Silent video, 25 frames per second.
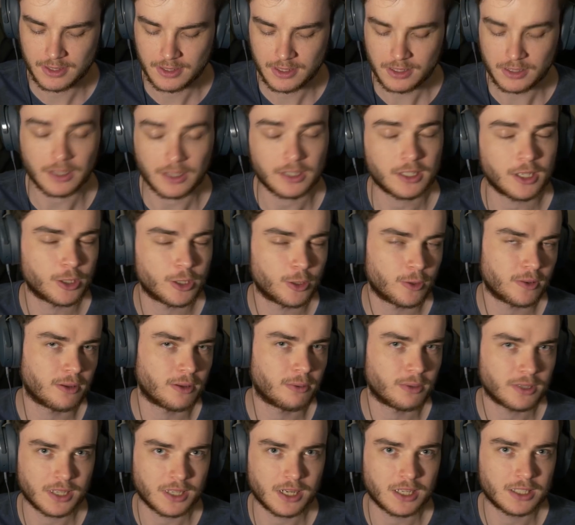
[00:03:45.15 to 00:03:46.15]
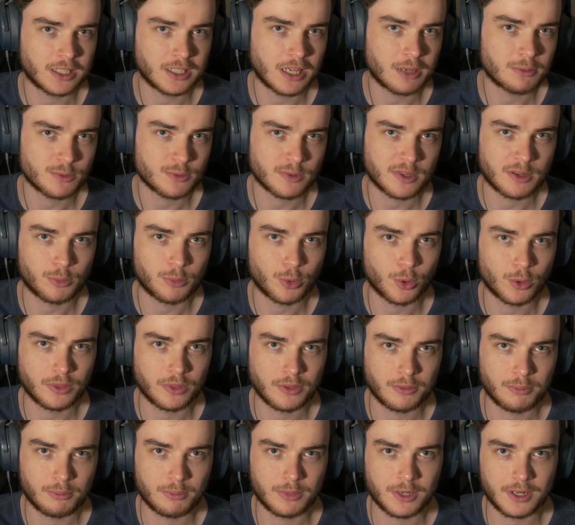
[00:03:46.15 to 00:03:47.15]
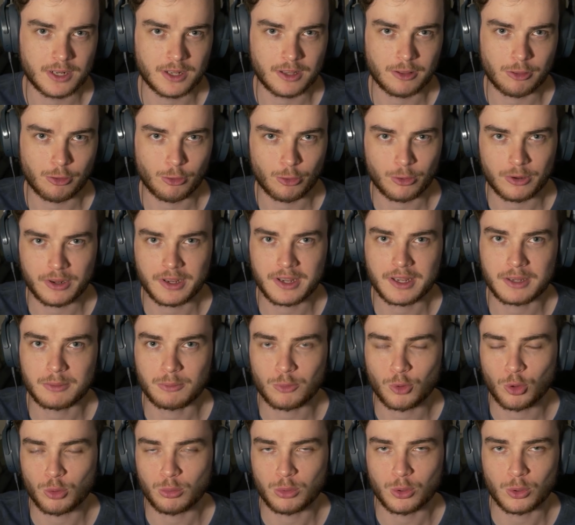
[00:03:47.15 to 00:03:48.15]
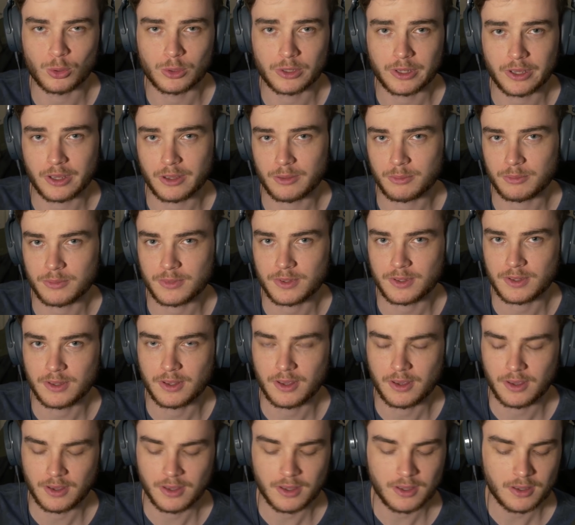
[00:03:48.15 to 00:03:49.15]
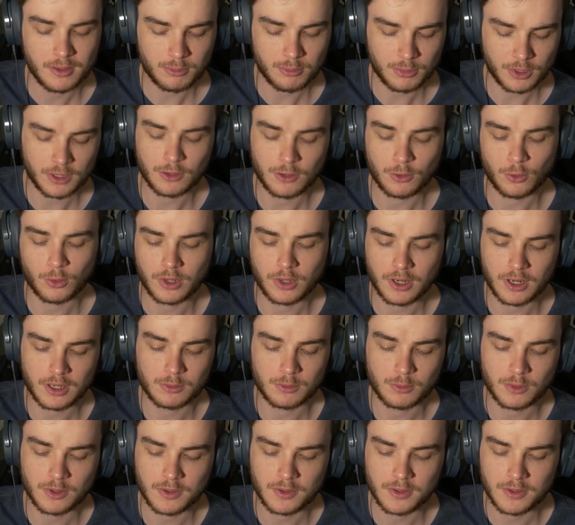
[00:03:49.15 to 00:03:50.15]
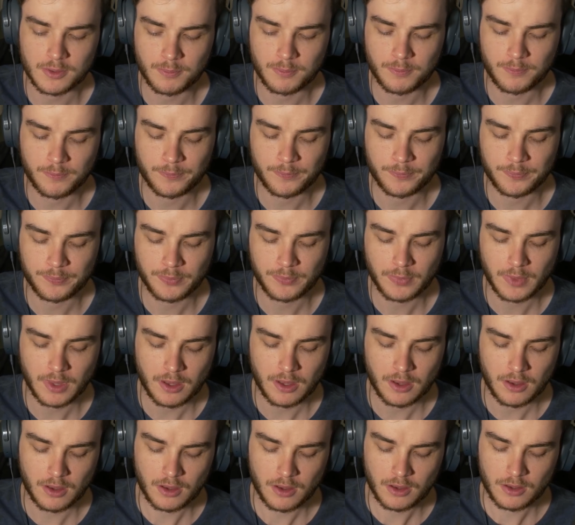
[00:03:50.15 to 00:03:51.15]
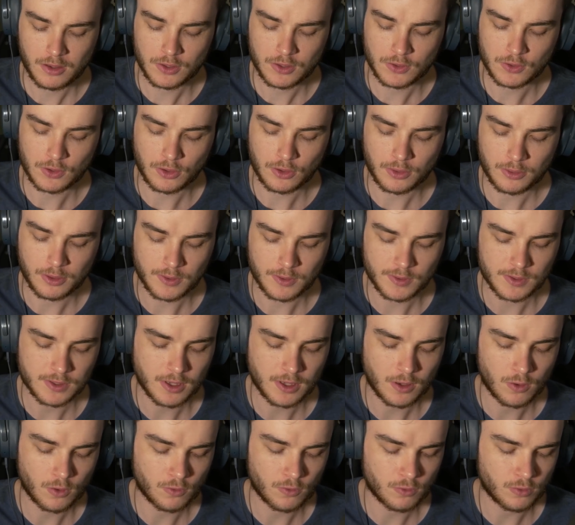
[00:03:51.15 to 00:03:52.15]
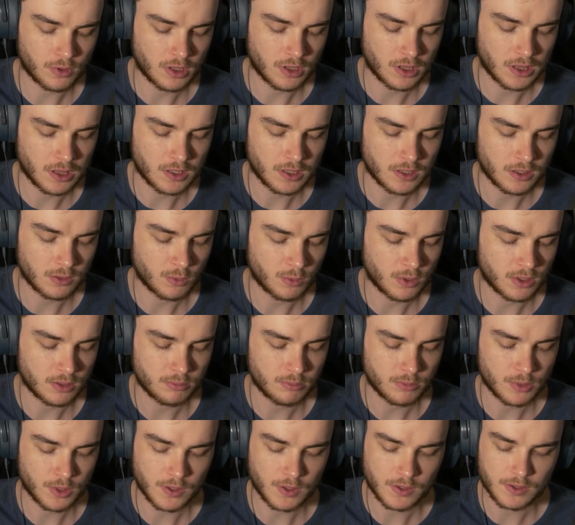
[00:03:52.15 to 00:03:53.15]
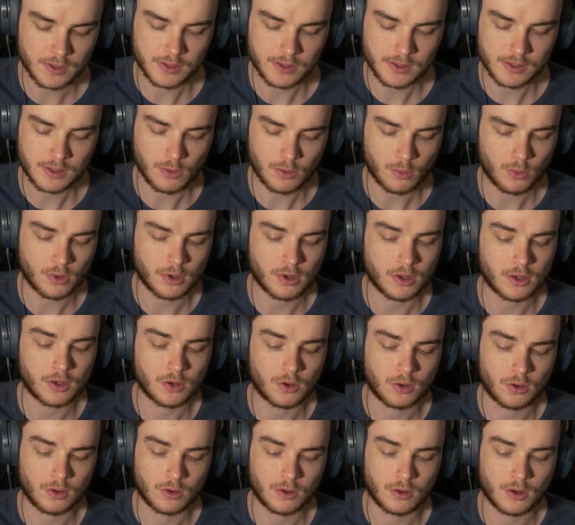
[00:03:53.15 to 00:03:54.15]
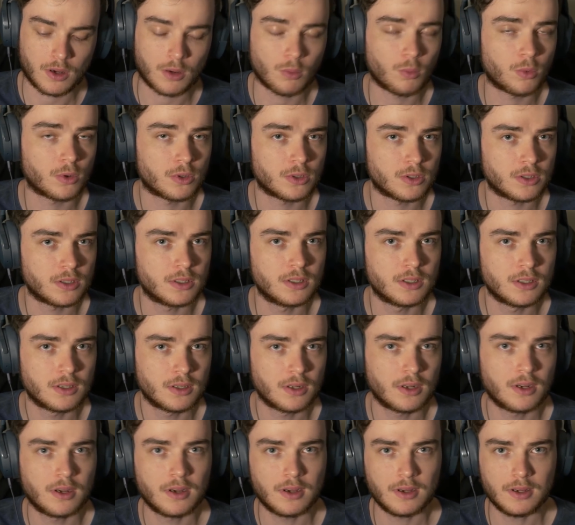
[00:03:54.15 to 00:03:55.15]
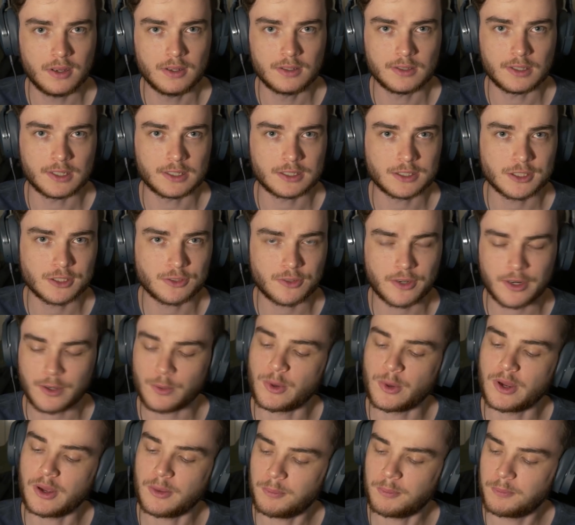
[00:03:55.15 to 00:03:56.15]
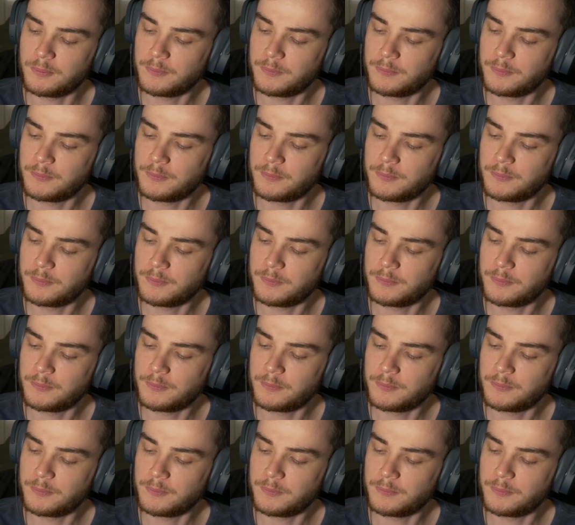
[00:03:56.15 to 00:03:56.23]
Like, I knew they were card games when I bought them, but I thought I had more board games, but they're all card ones. So I'll start off with this one because it's the one I knew I wanted like straight away.